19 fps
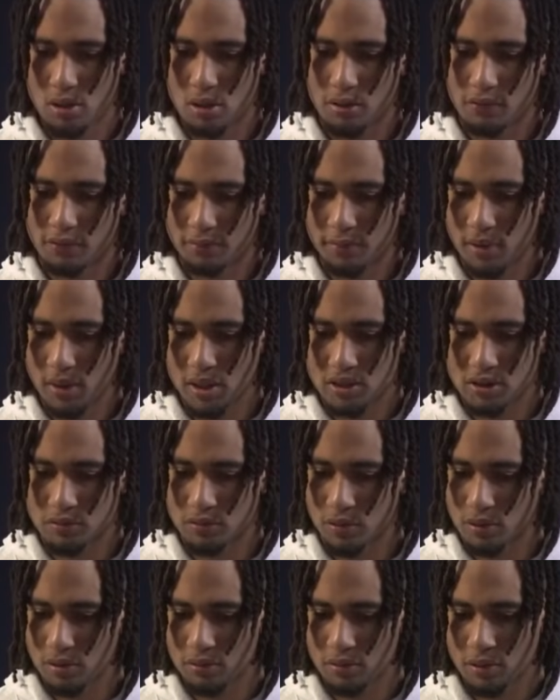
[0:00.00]
For me, I just
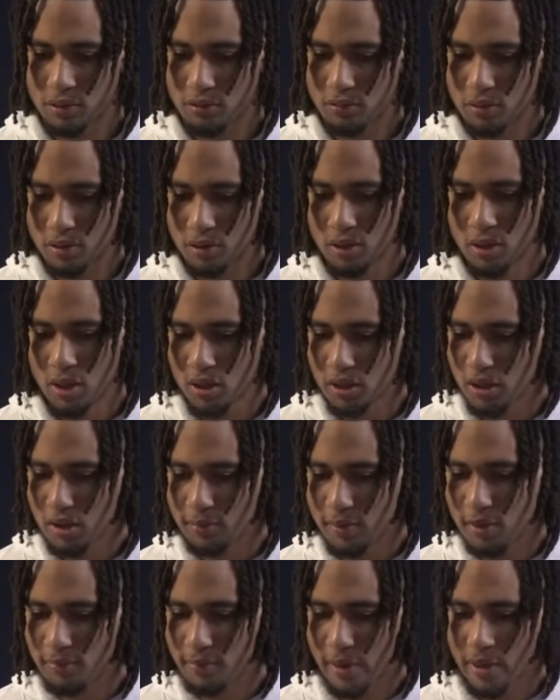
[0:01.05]
want to
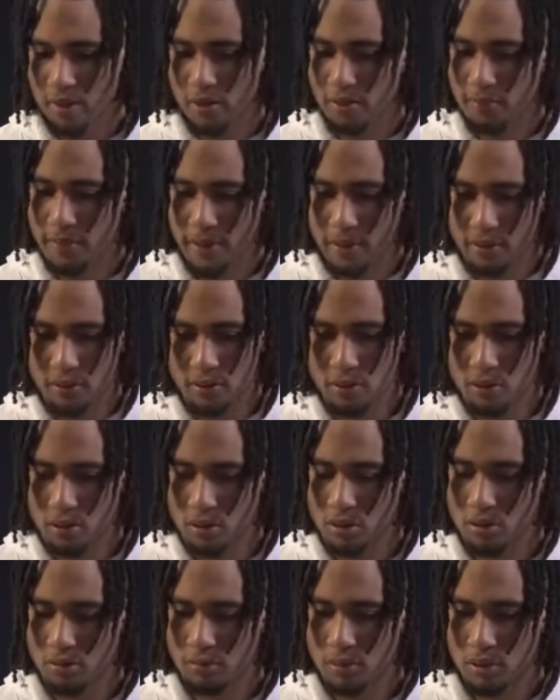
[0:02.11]
keep getting better and better,
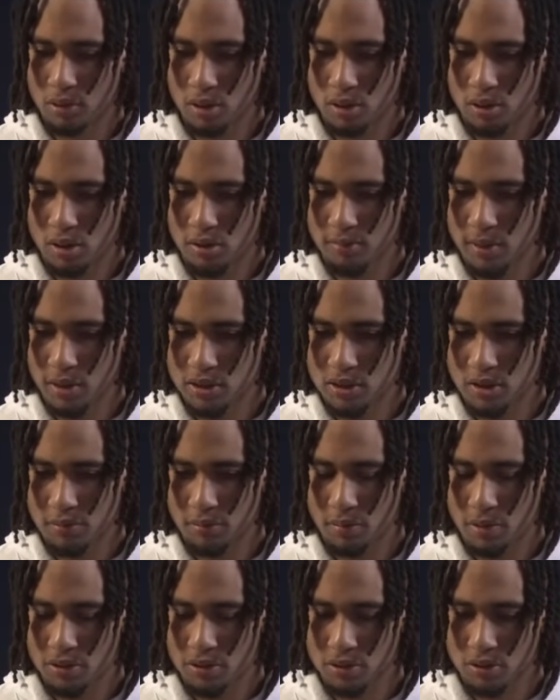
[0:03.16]
and keep that chip
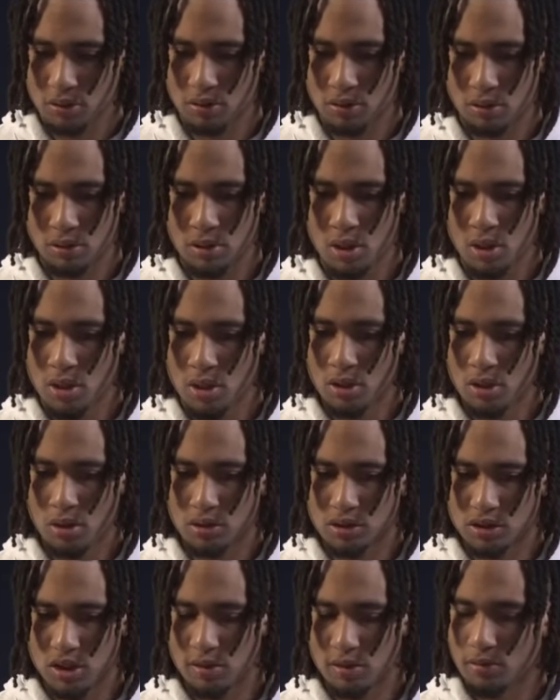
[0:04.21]
on my shoulder,
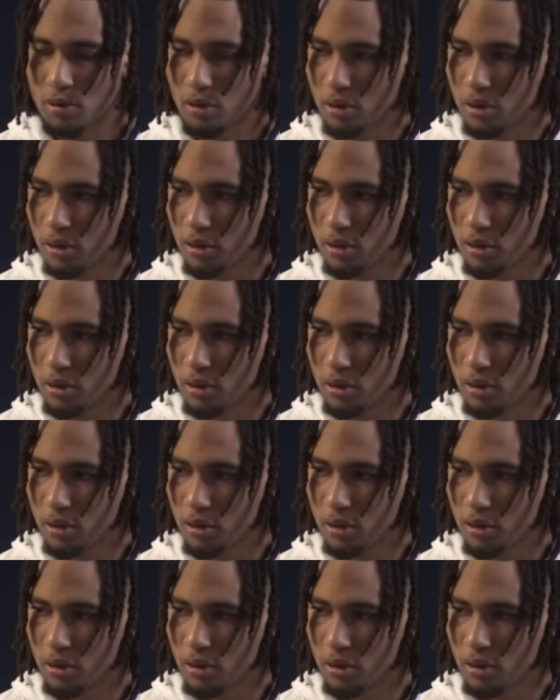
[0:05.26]
and just keep grinding.